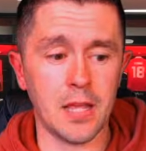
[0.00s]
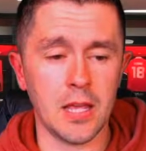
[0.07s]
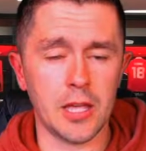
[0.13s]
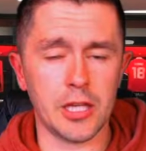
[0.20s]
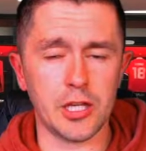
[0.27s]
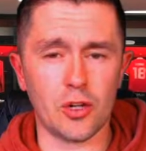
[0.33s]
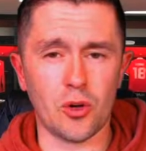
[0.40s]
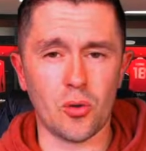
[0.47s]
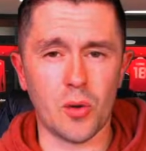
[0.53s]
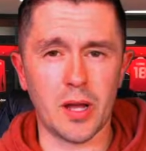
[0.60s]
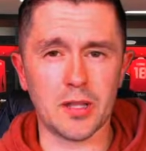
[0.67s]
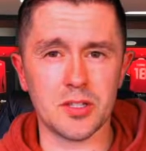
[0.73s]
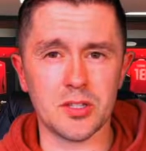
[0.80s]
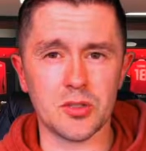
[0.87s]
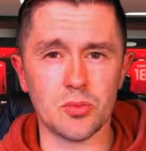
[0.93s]

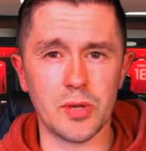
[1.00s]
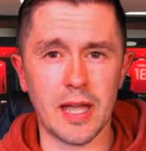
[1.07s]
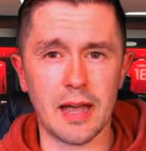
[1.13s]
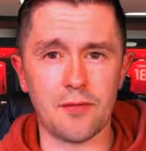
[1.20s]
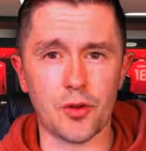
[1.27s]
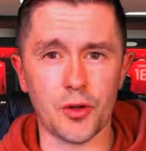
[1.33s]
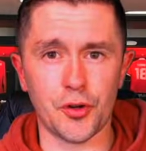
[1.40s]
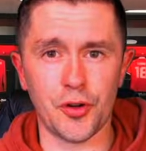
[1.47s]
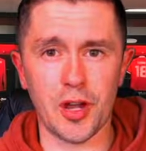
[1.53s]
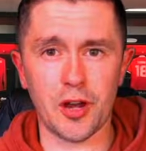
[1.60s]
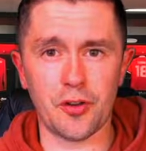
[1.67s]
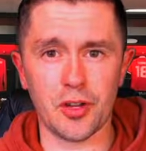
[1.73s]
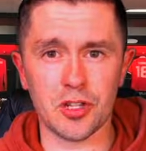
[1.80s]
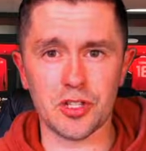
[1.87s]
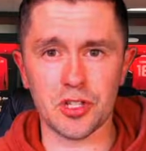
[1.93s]
once we have other
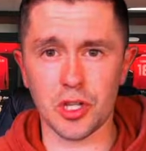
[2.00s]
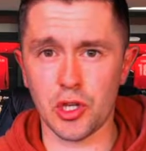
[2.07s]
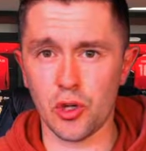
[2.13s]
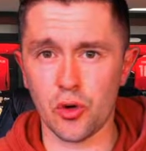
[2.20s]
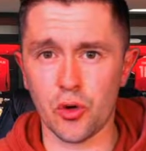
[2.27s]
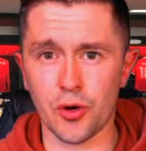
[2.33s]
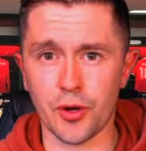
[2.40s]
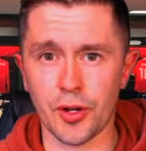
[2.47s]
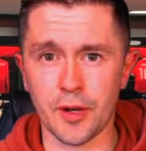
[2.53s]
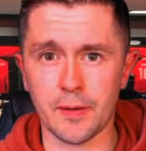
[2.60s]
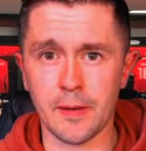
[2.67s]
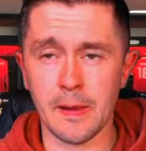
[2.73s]
areas secured and